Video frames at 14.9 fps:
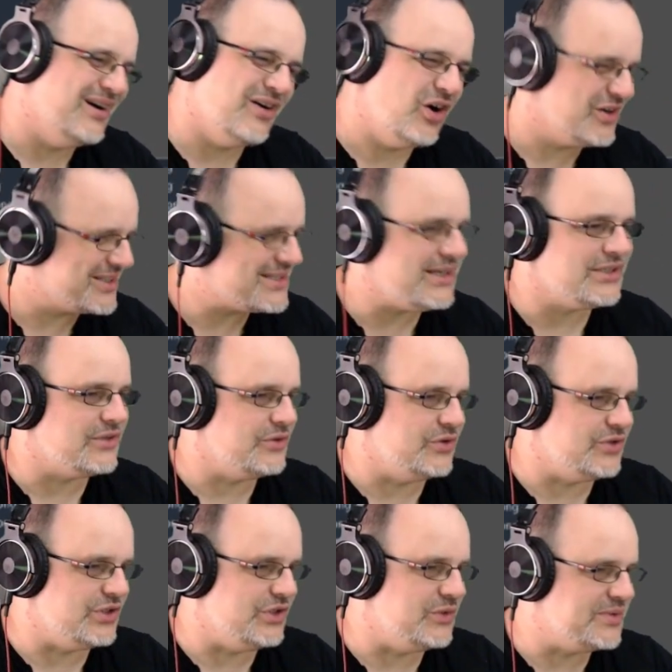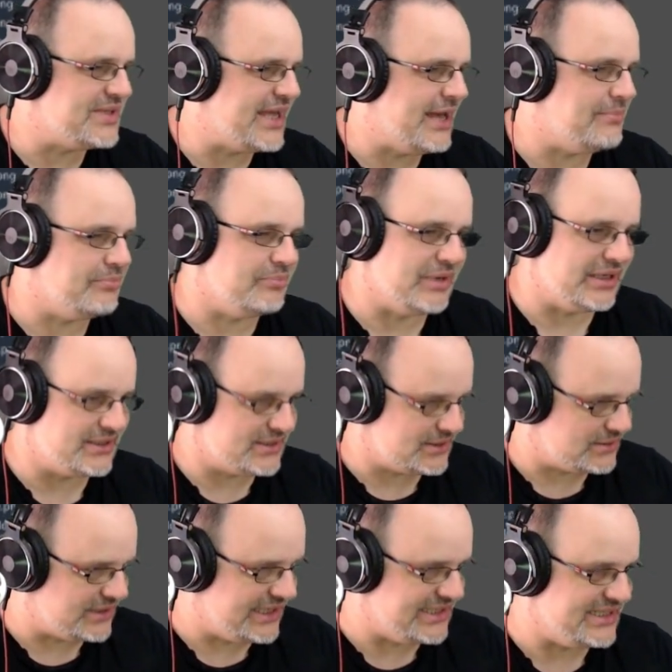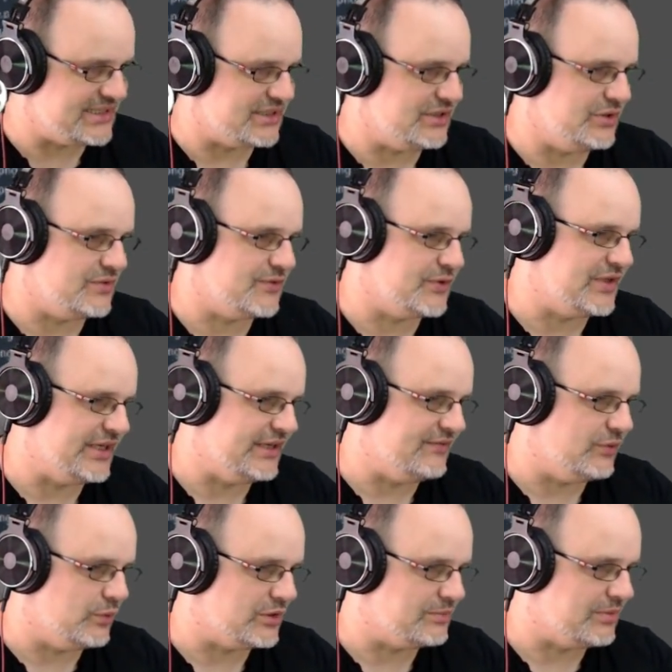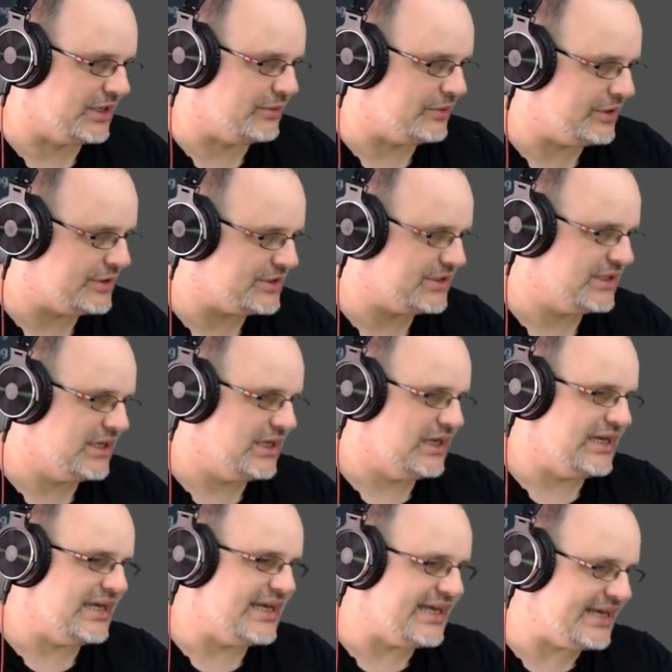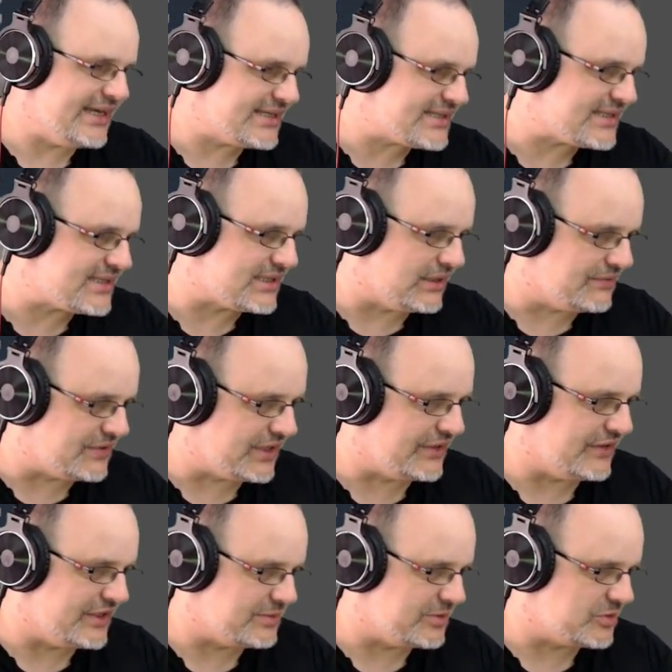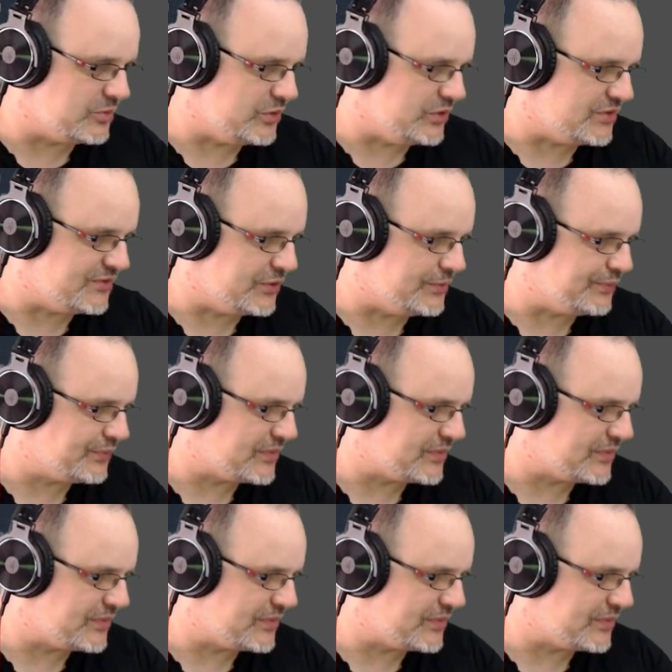Honestly, I don't usually use that, but it is a useful thing if you want to play with it. Here's the stuff that I think is much more useful.